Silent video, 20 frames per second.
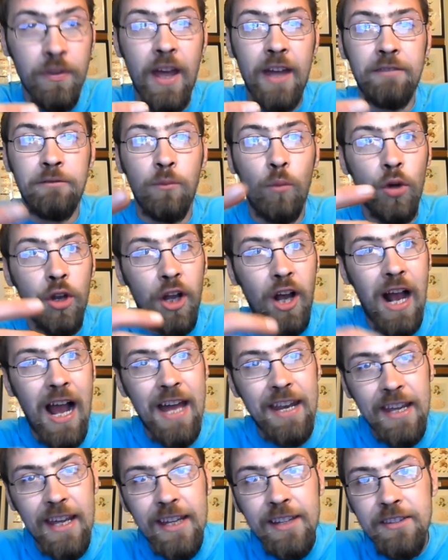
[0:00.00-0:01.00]
Then what I
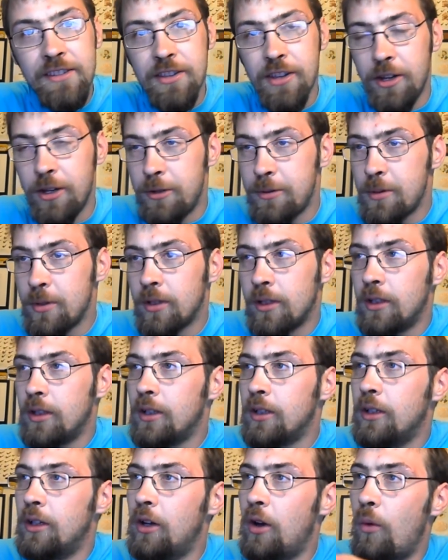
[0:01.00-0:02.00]
led it into
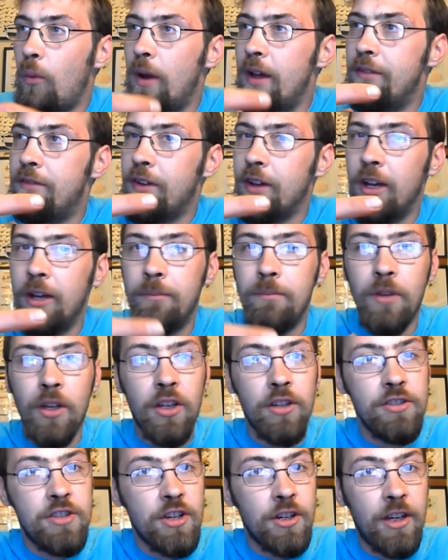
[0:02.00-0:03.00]
with
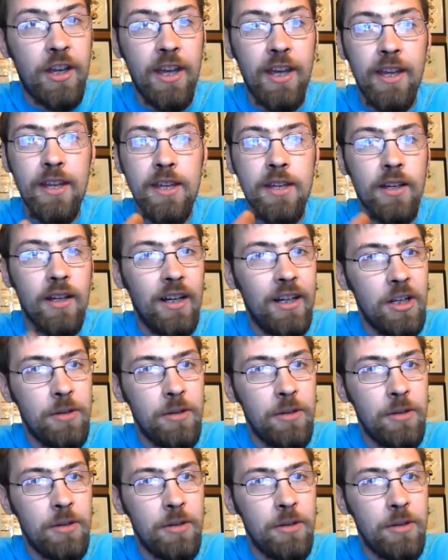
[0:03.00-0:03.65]
the Kentucky,